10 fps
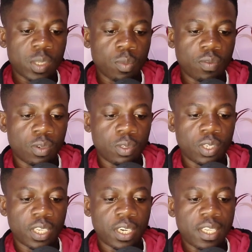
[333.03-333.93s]
move on to
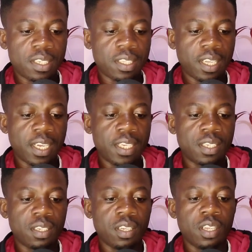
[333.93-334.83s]
the next
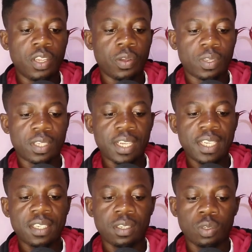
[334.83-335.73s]
stage, your
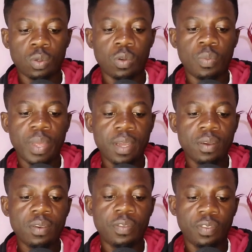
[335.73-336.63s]
sex. So
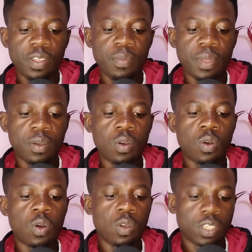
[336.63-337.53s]
male, female,
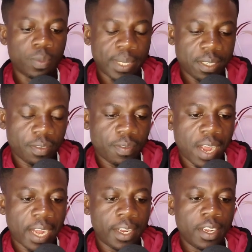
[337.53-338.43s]
or
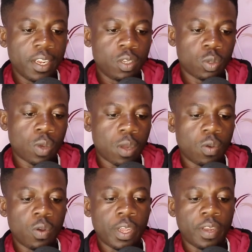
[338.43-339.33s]
unspecified. So I'll
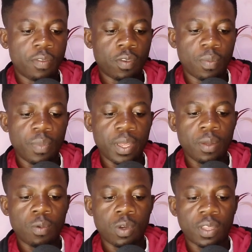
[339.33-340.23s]
go in for male.
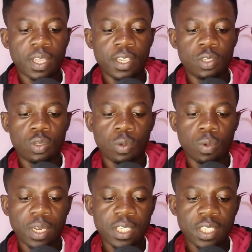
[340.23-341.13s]
What is your
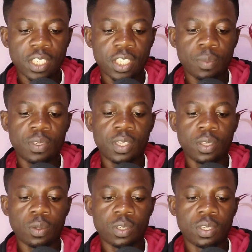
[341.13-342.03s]
relationship
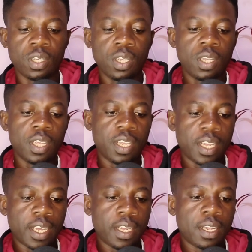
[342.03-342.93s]
status?
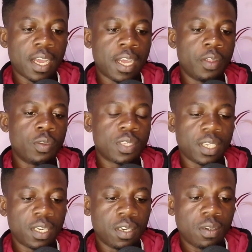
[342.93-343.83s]
Here, are you
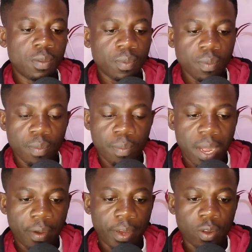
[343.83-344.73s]
single,
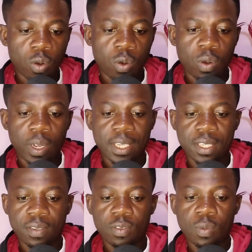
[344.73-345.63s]
married, or a
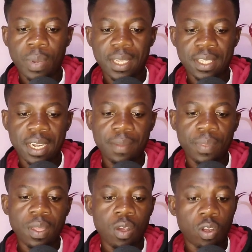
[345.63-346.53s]
civil partner,
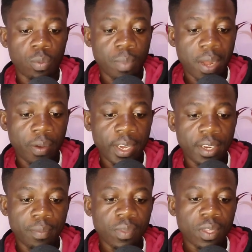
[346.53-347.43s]
unmarried,
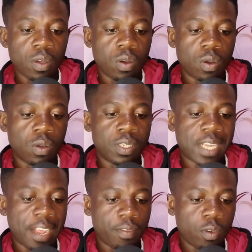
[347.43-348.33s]
or
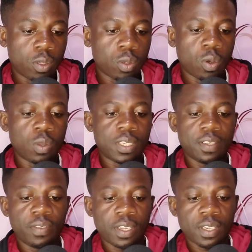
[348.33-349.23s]
divorced, or
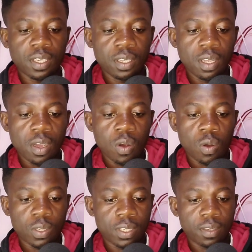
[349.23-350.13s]
civic,
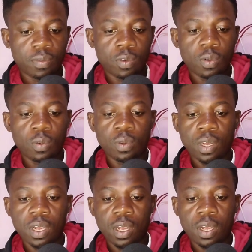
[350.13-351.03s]
or civil
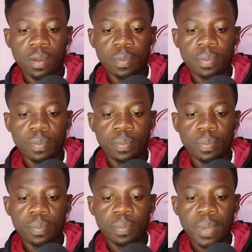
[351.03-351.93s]

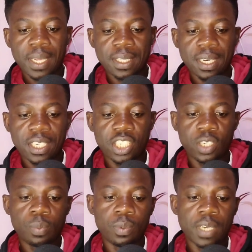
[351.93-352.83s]

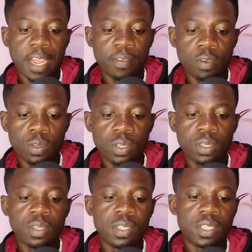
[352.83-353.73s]
partnership, divorce,
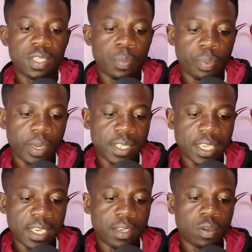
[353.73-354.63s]

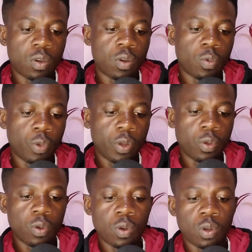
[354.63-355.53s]
separated, or
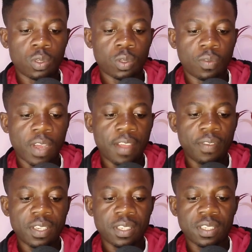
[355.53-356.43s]
widow, or
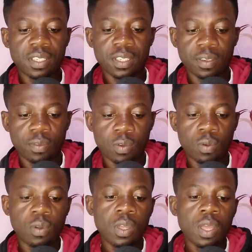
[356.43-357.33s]
surviving civil
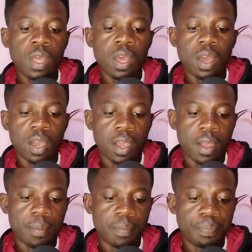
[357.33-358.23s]

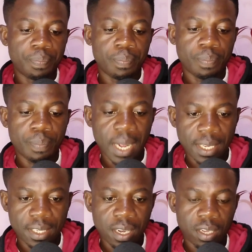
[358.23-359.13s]
um,
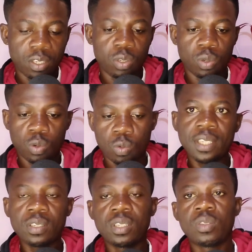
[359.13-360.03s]
partner. So just